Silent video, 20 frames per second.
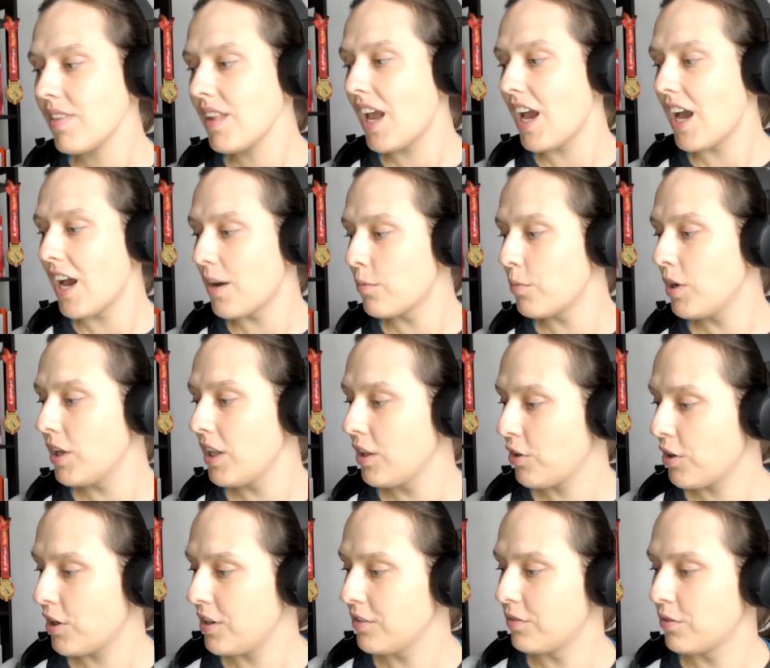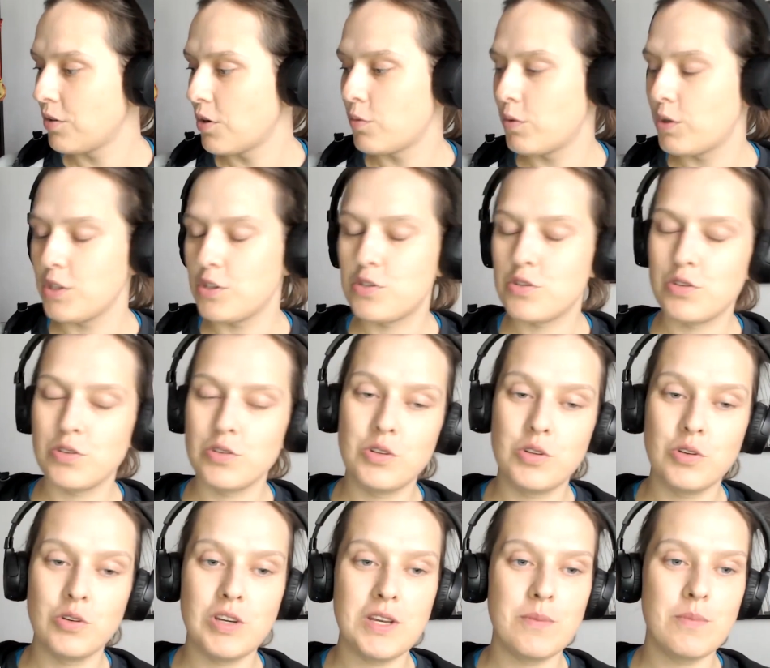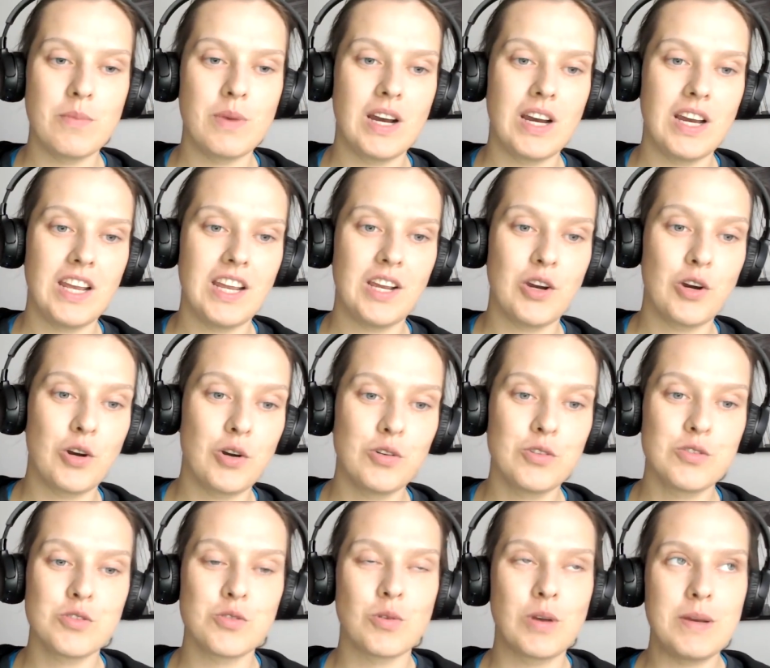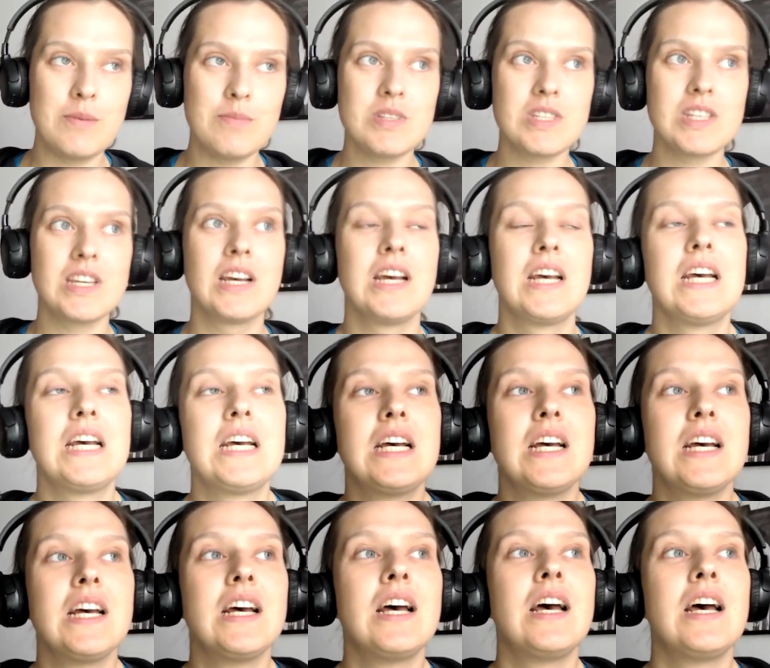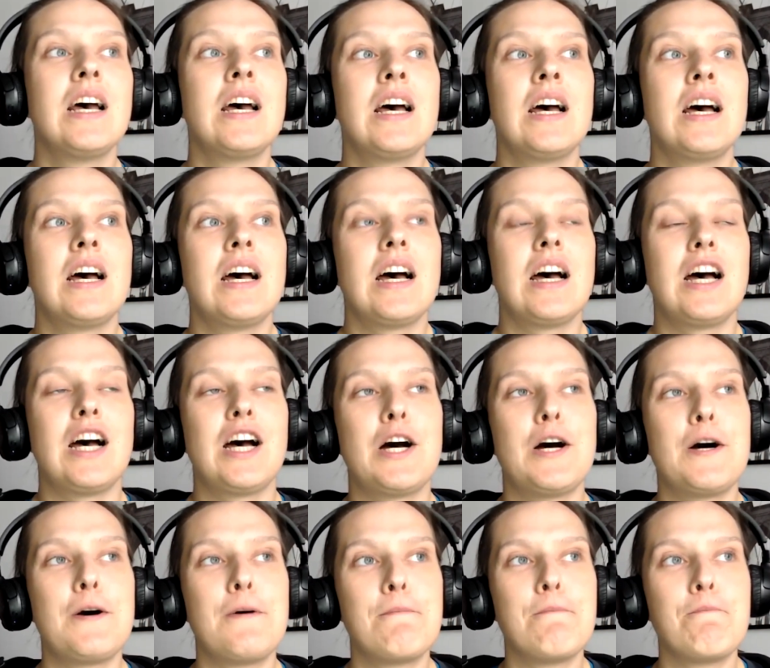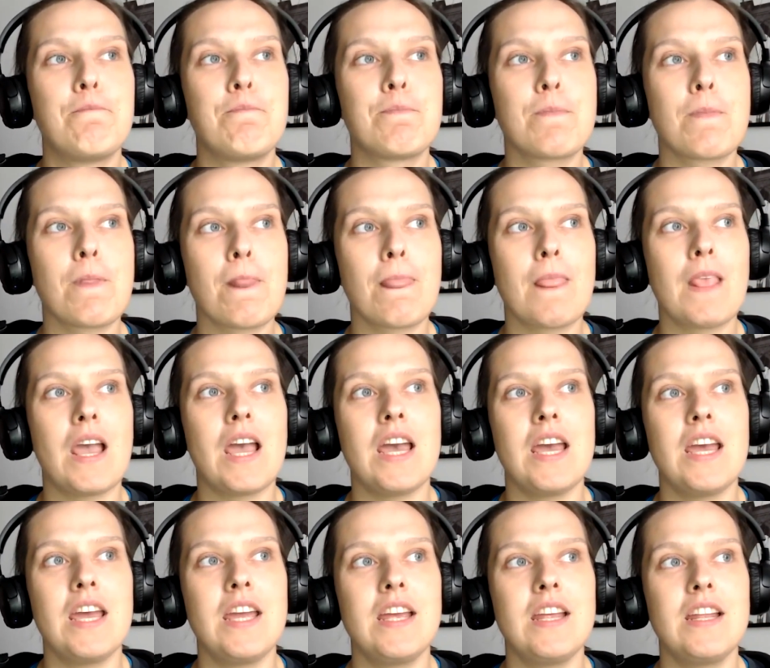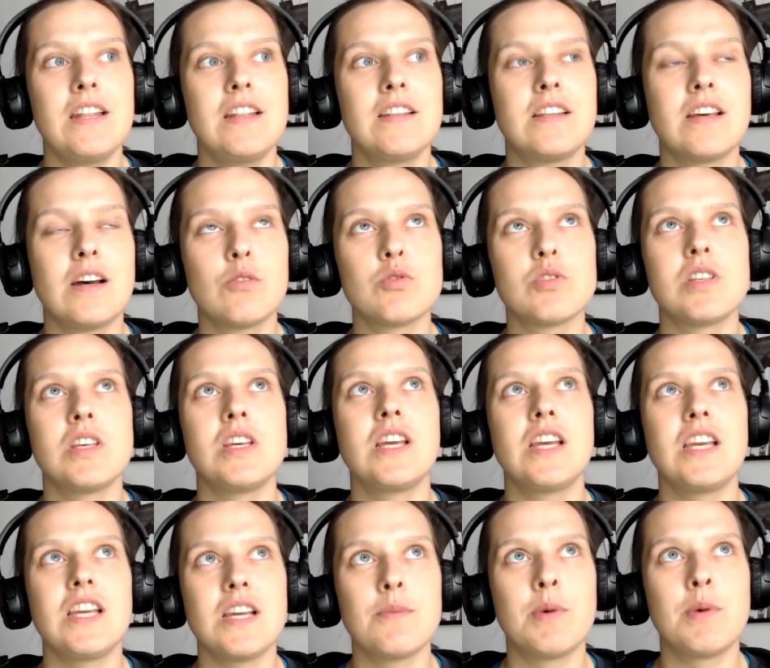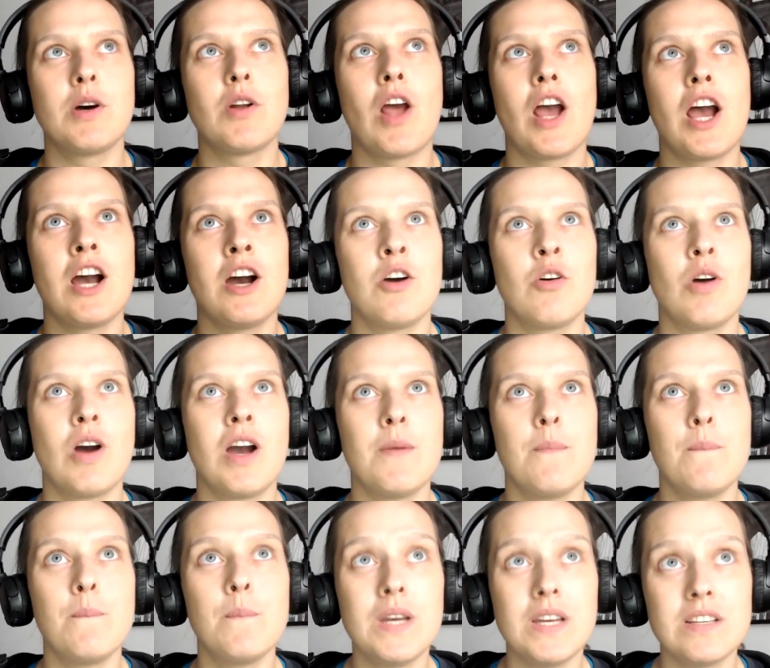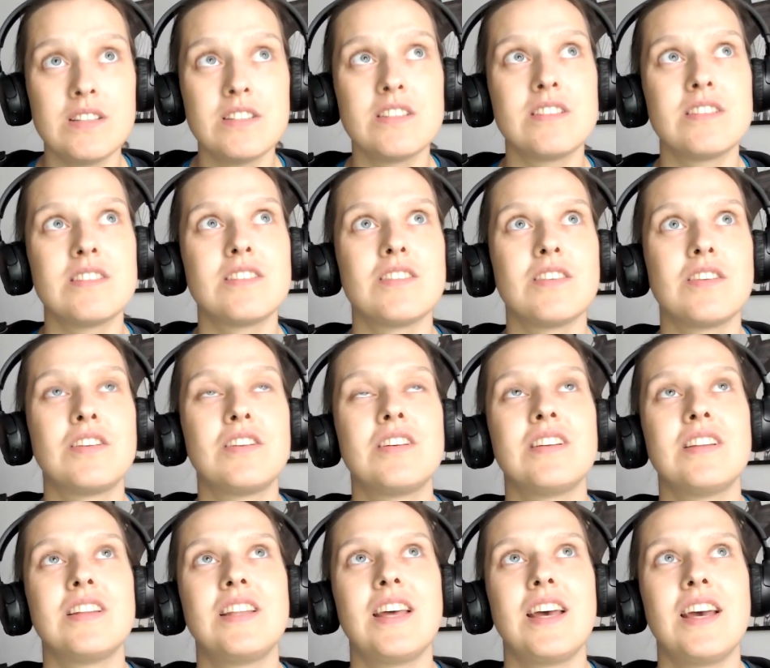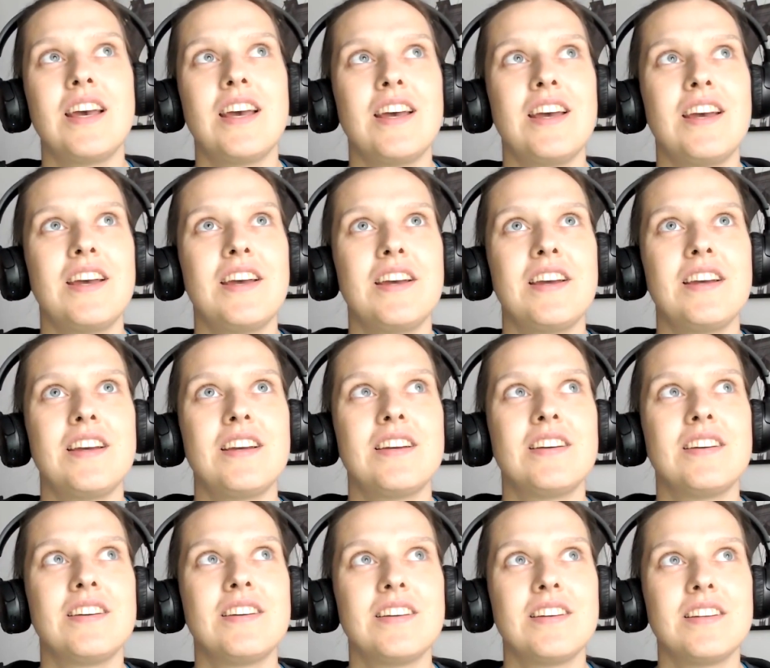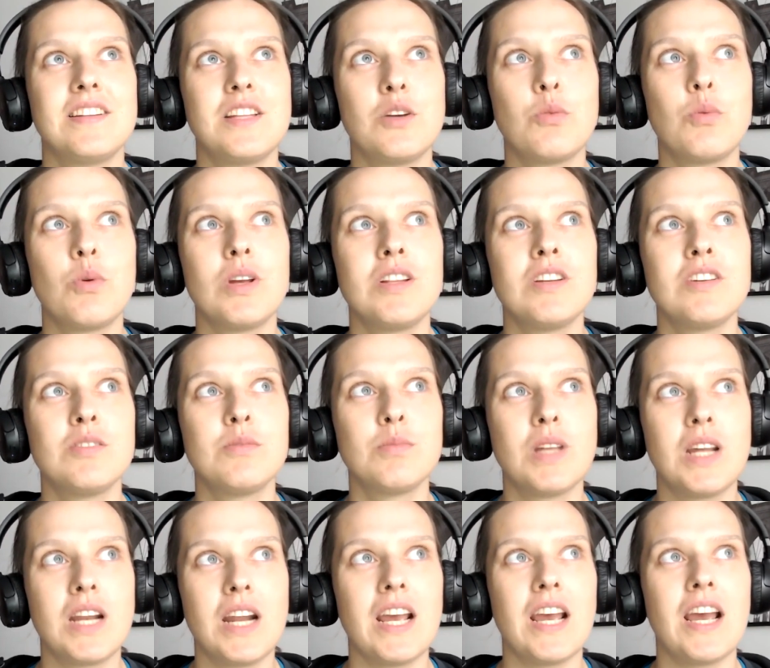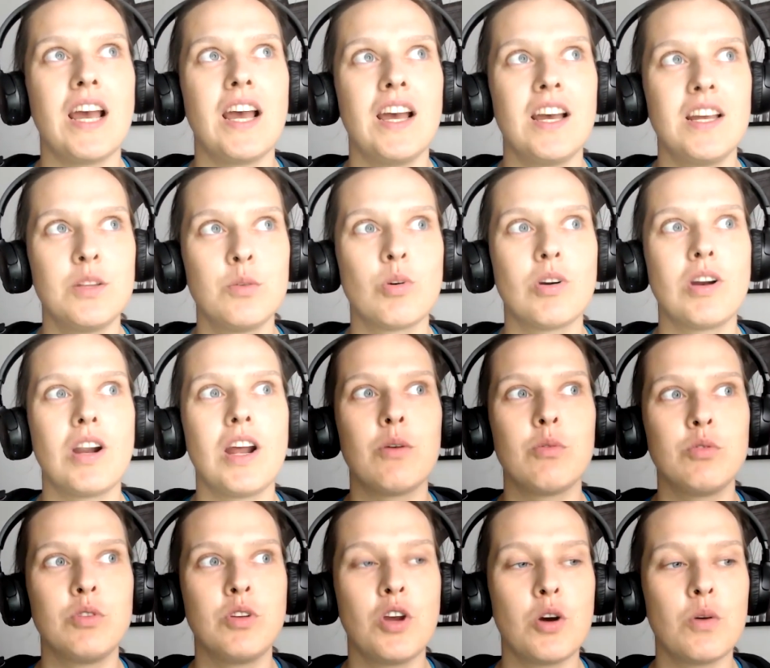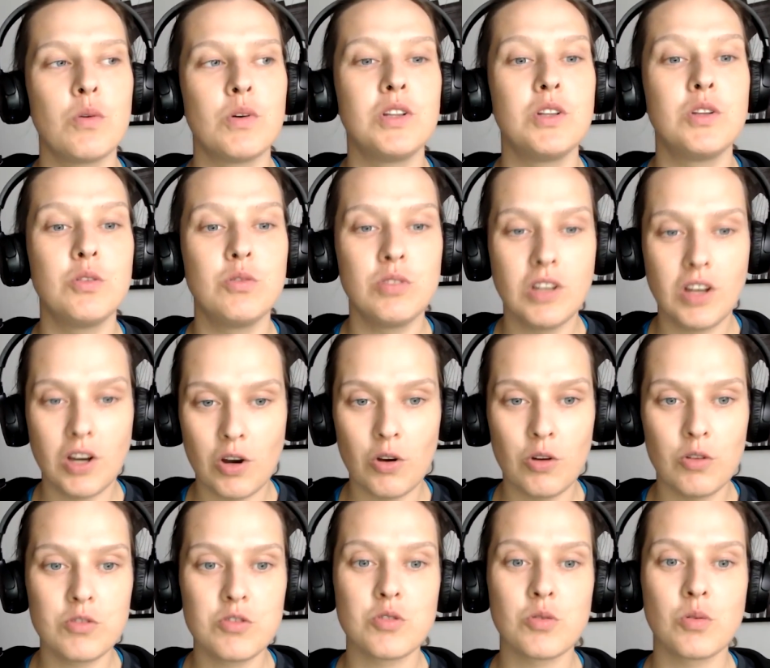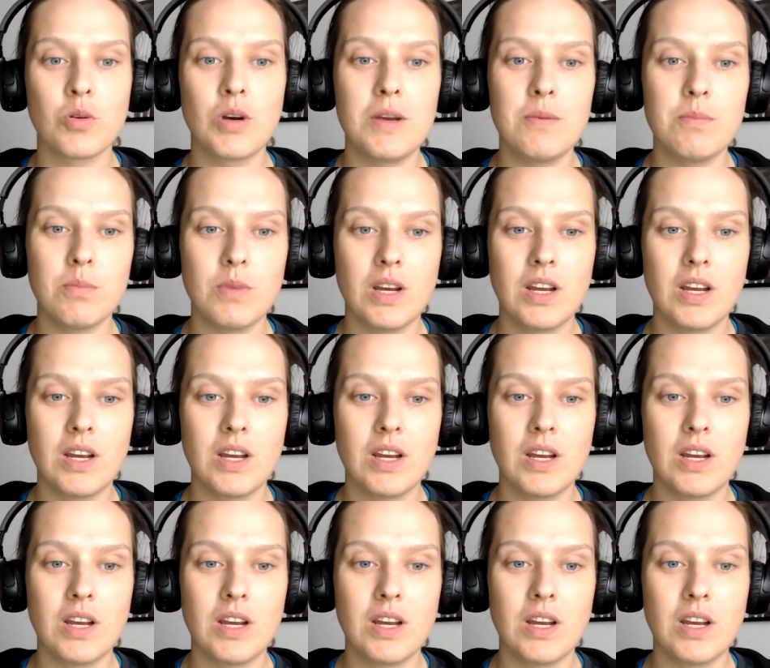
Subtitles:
I'm really looking forward to doing my cold swims. Um, and I was thinking about how I miss the the rhythm that I had where I would go and do the cold swim